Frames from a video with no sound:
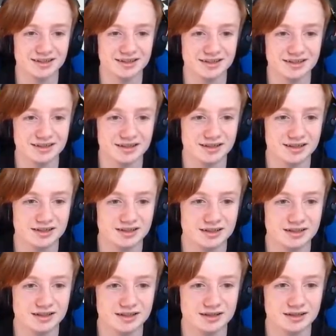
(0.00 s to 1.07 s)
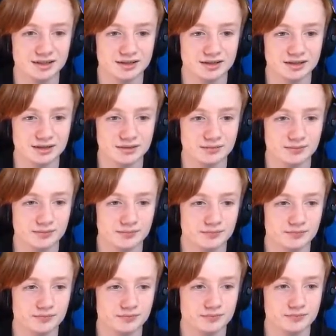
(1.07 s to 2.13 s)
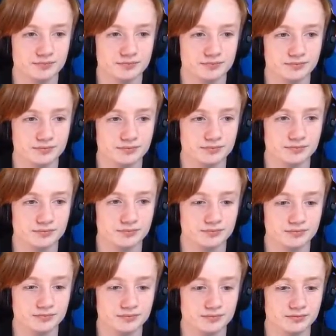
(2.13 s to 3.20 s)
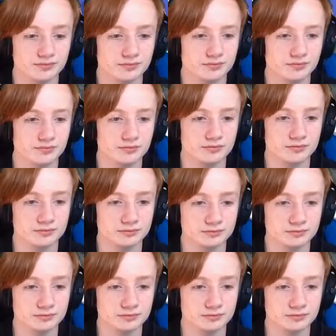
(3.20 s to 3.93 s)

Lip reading: No one is speaking in this clip.